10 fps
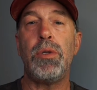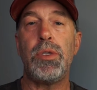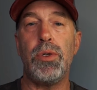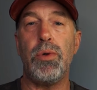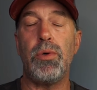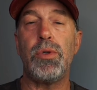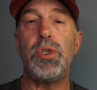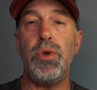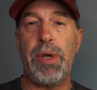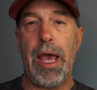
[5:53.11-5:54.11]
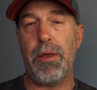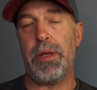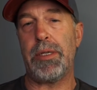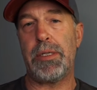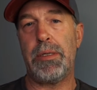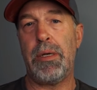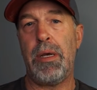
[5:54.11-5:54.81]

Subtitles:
to 2 gallons.